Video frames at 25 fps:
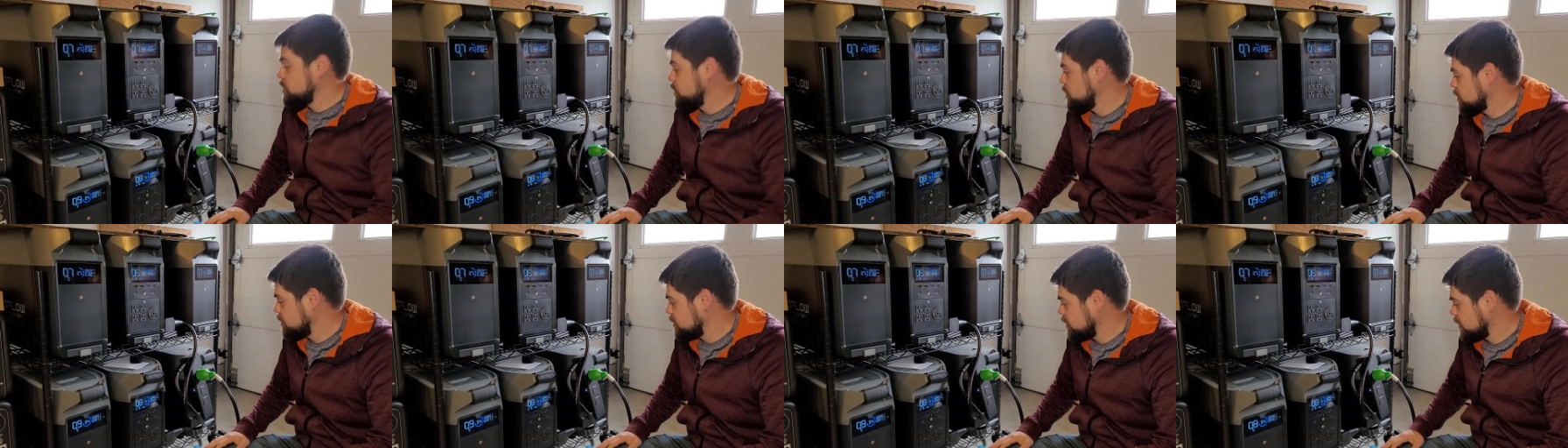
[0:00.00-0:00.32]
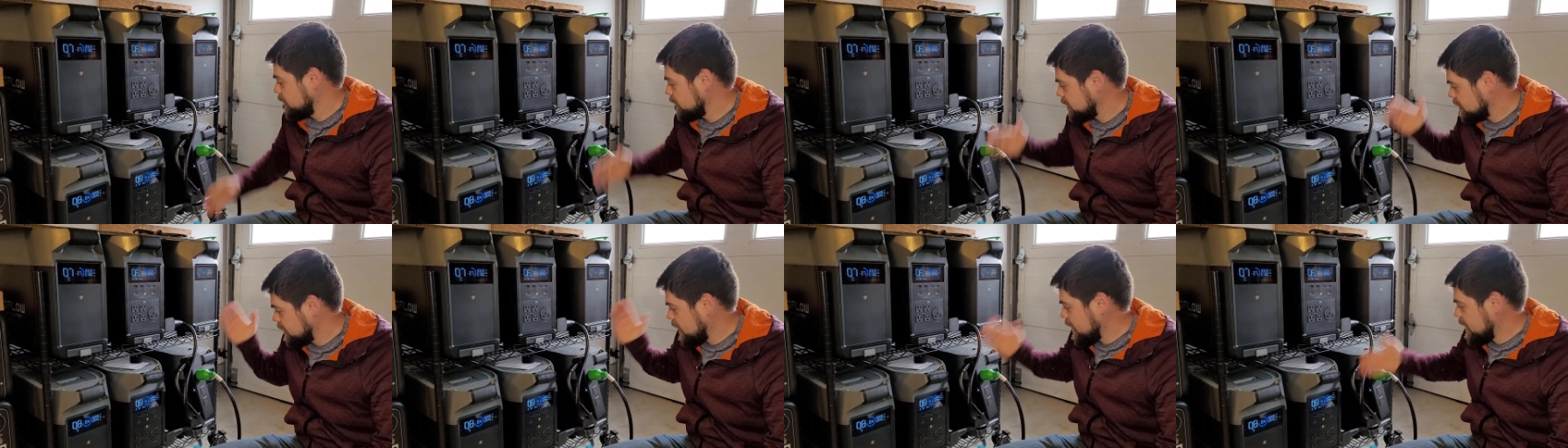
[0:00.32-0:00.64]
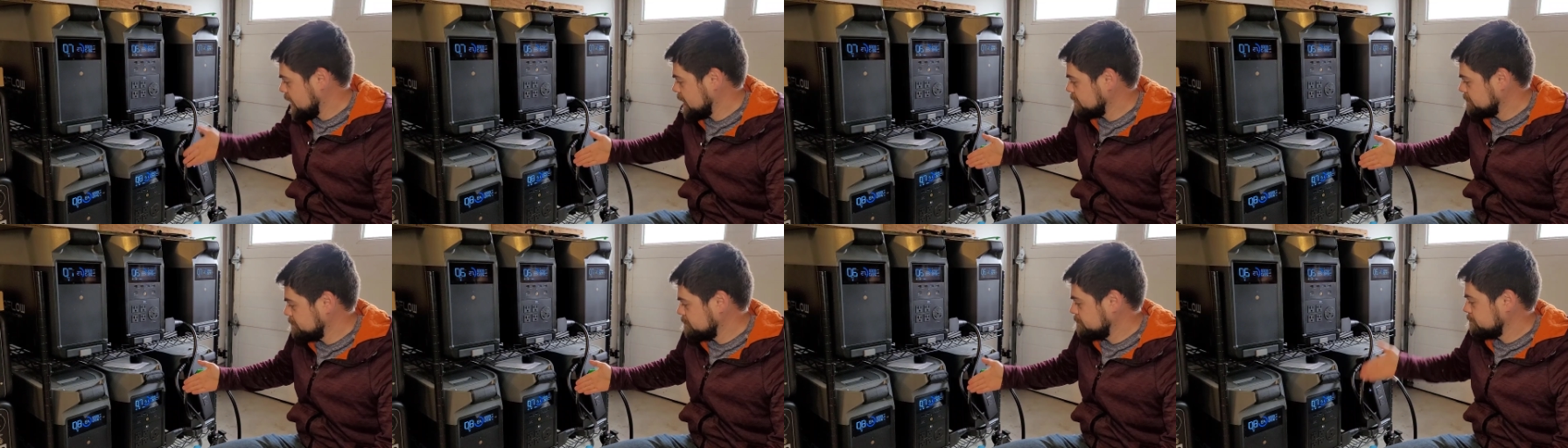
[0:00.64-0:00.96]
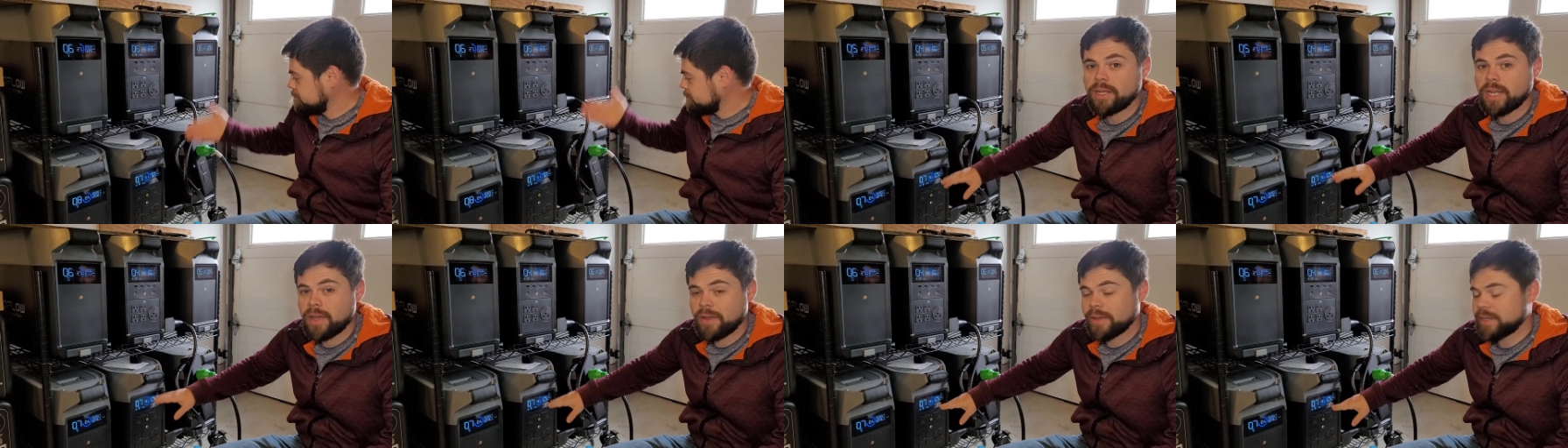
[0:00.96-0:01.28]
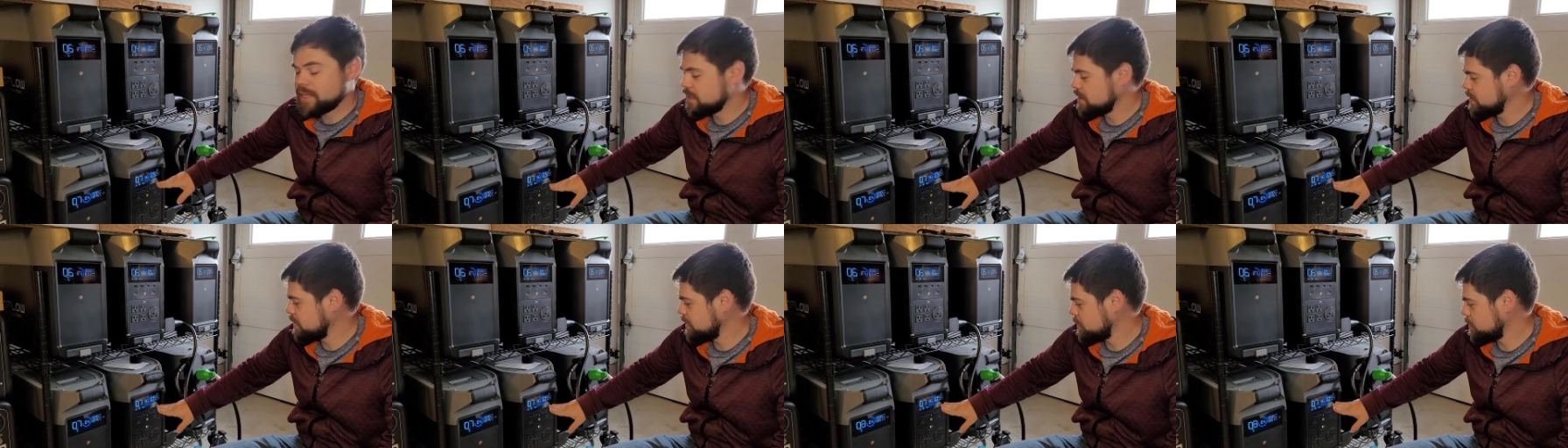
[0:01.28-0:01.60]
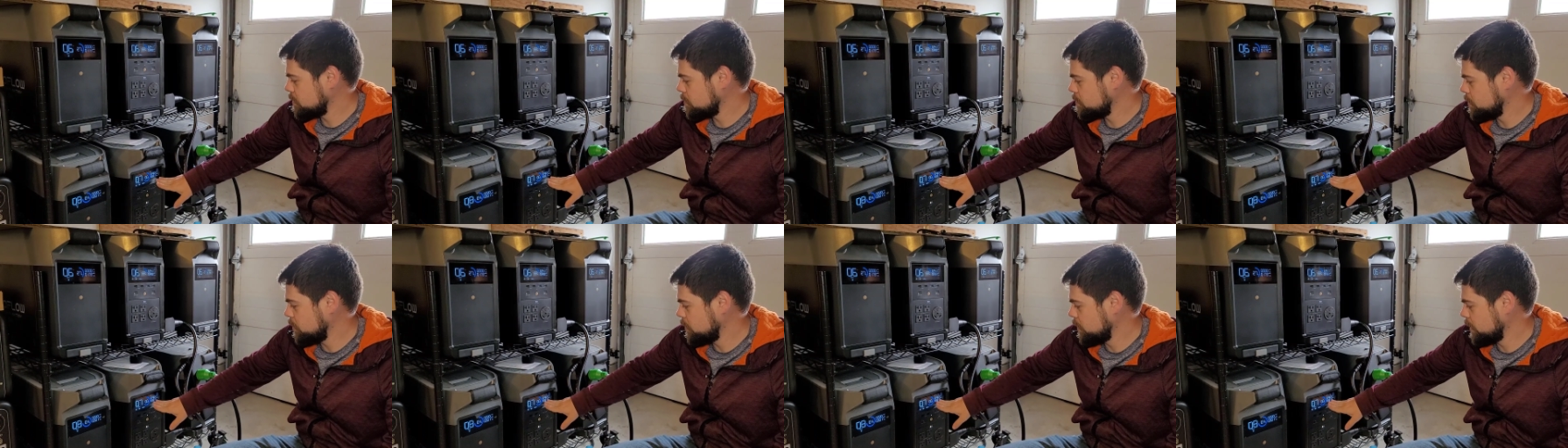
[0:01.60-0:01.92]
and just like that, now I can see that
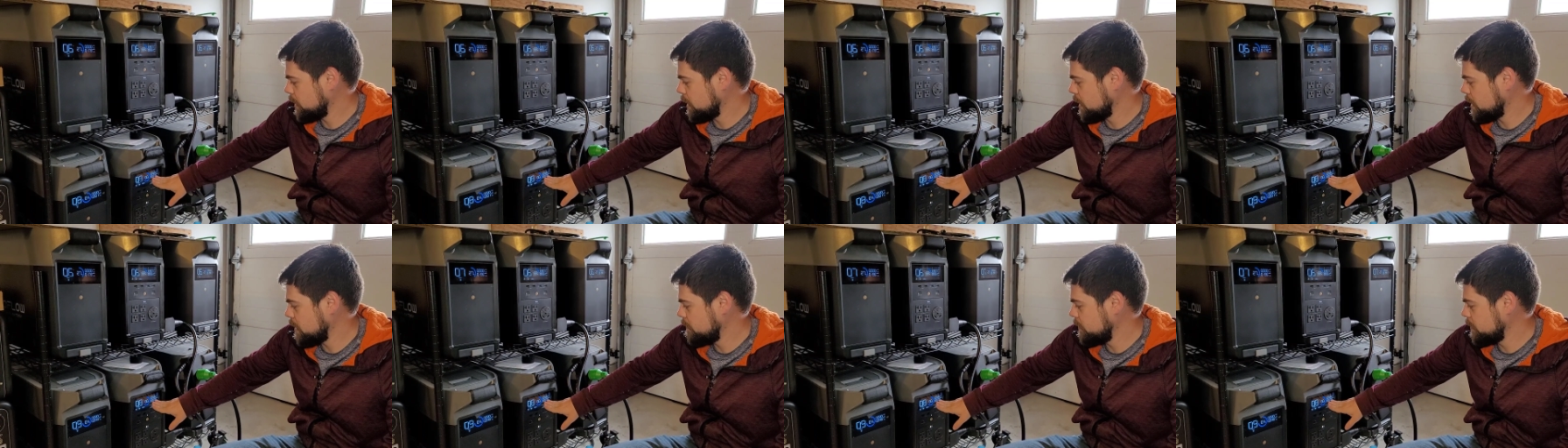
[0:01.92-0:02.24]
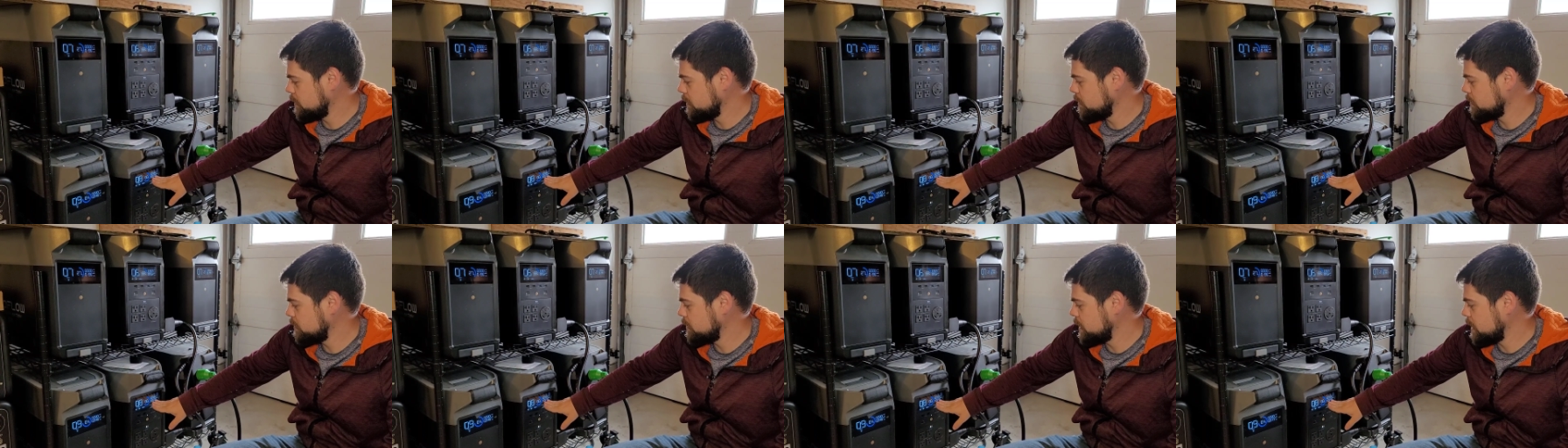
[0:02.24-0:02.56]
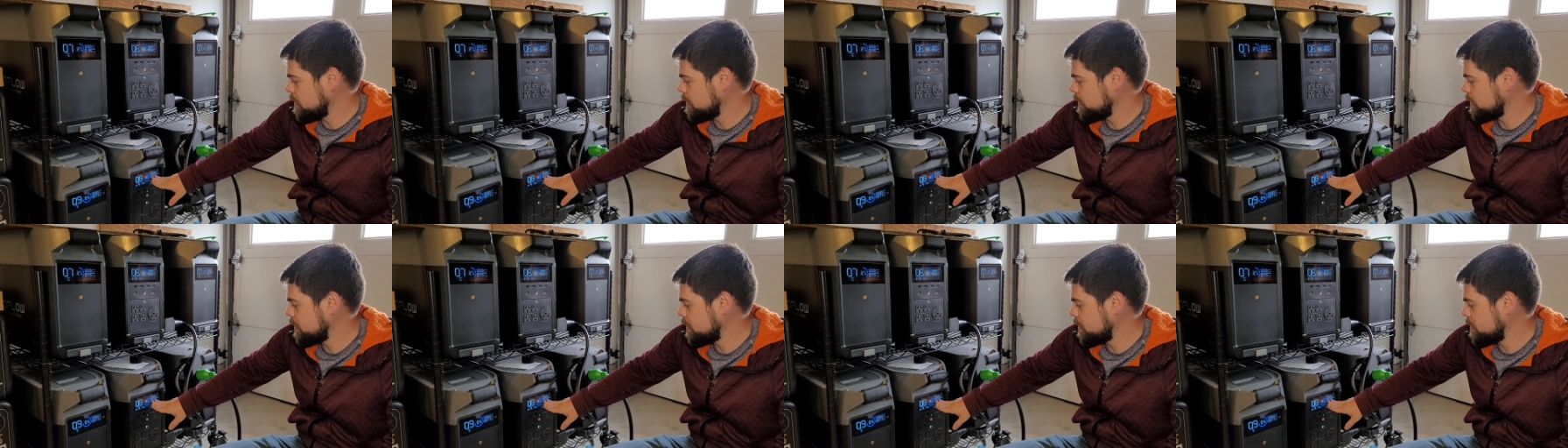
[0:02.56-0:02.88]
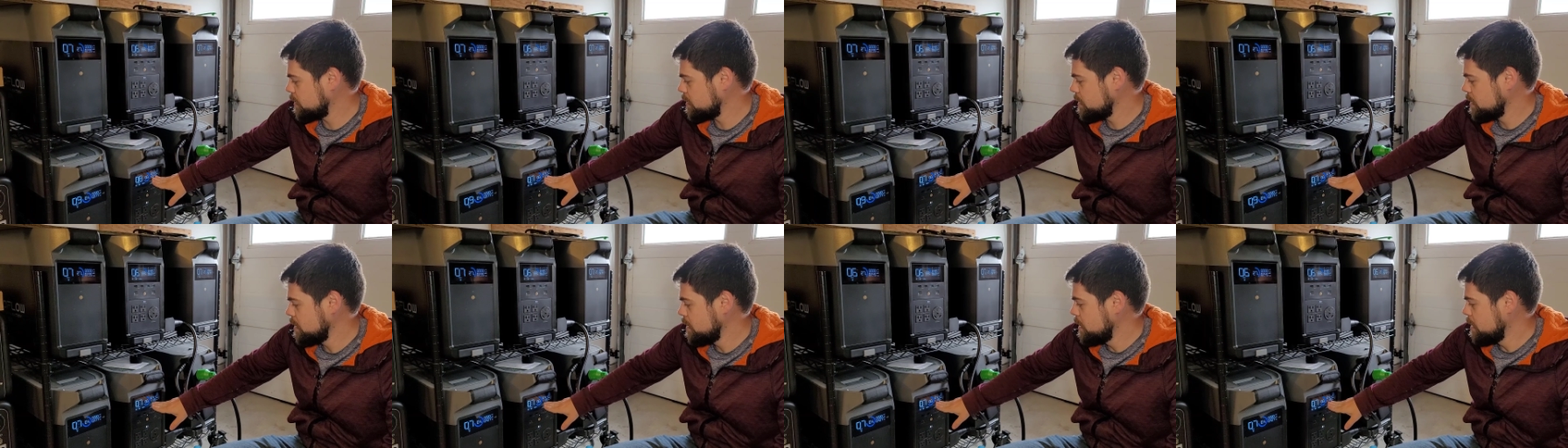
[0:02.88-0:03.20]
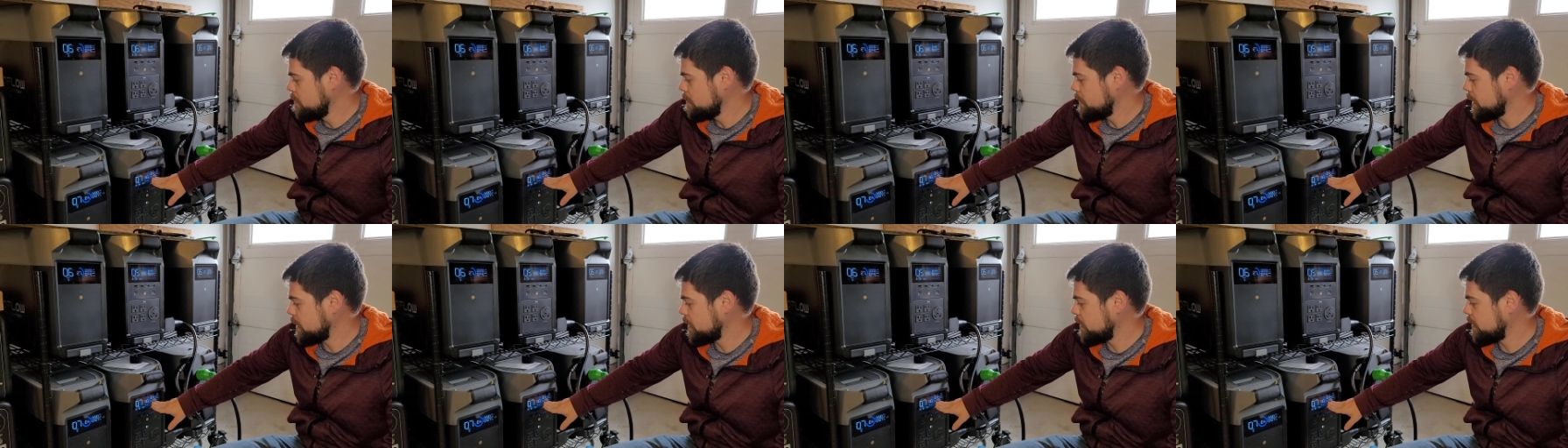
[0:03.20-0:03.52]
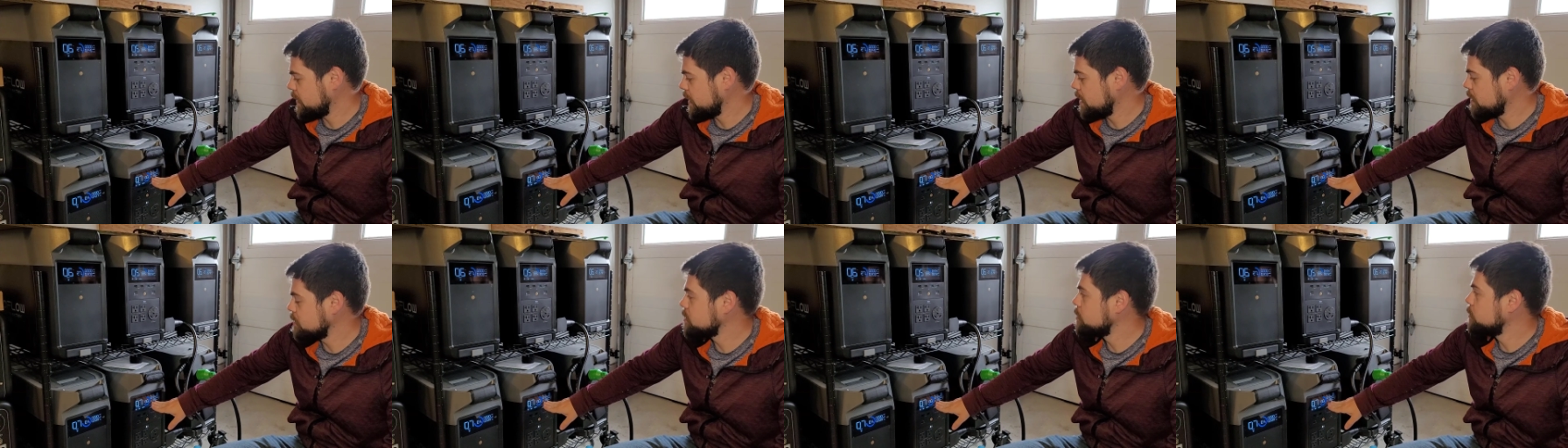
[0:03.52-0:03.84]
we're pulling a heavy load down here, about a
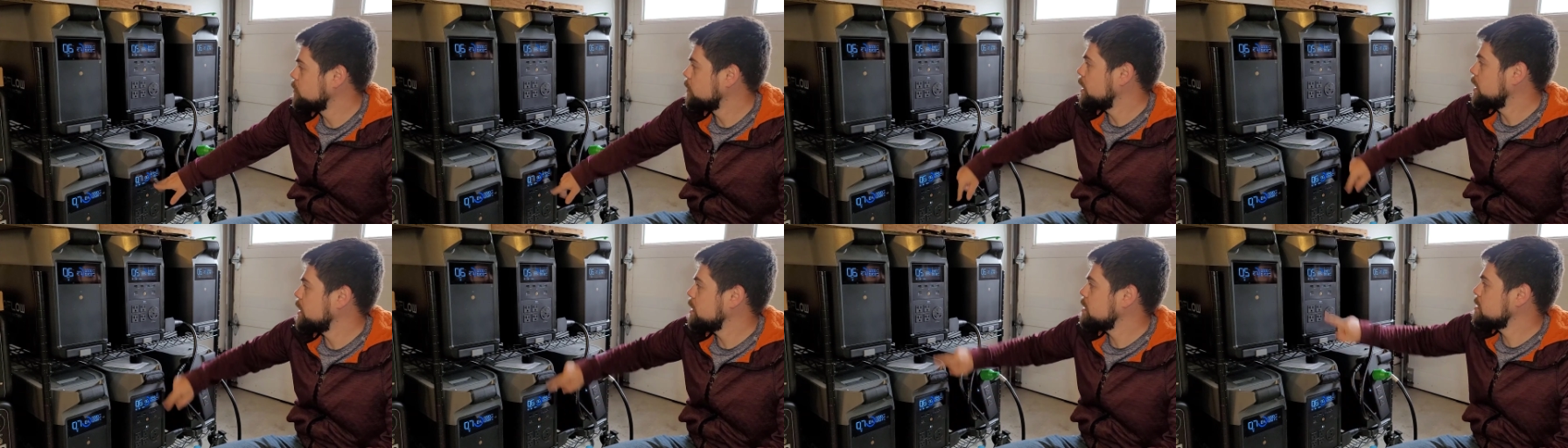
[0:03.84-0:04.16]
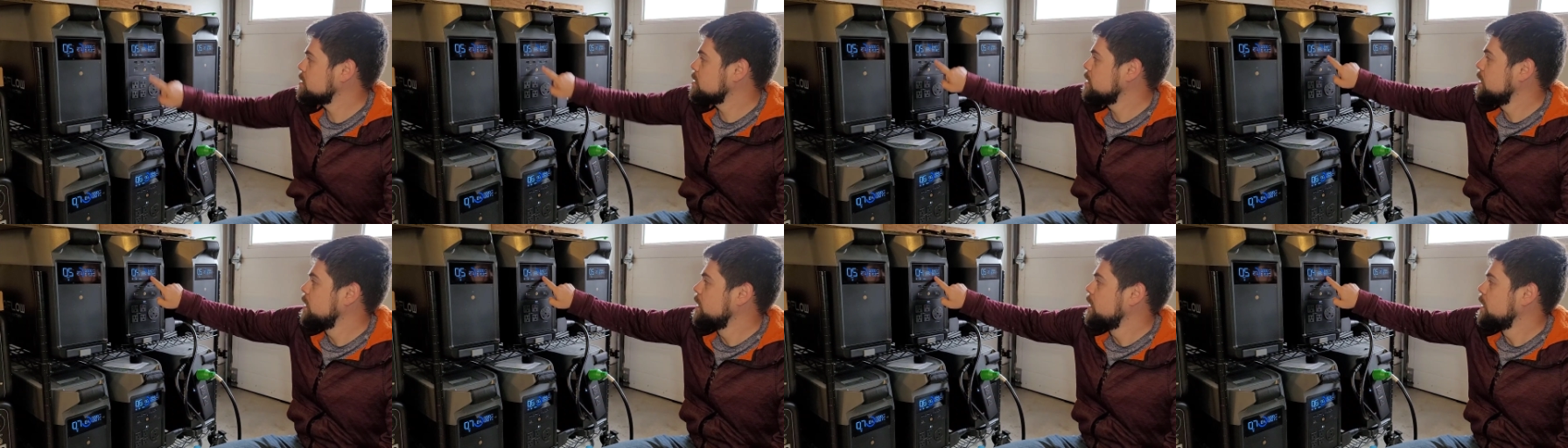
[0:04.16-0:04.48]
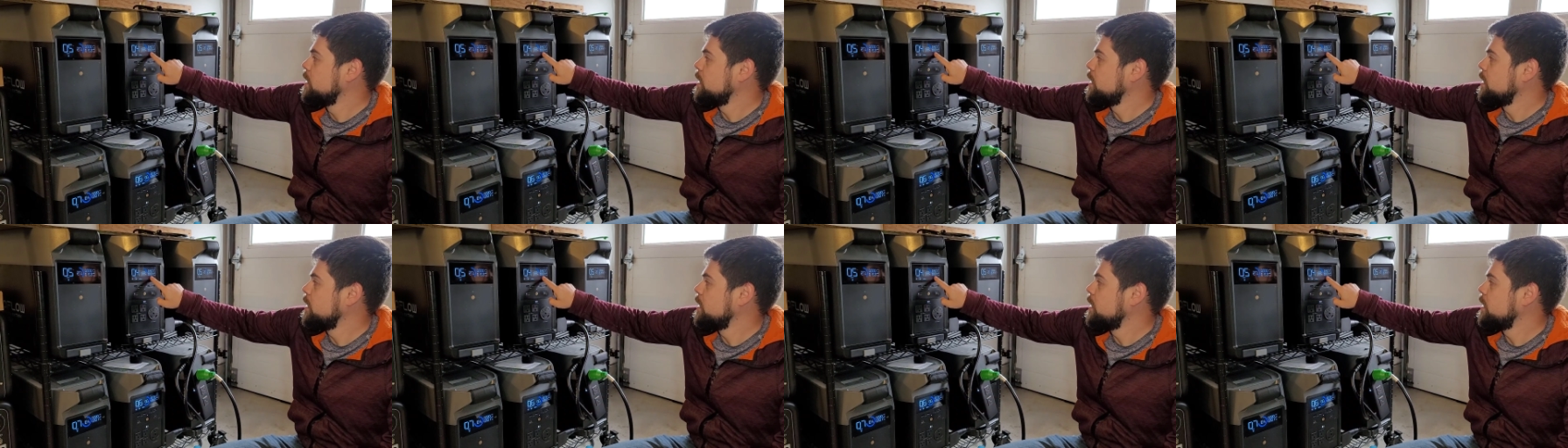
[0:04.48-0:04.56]
1,000 watts,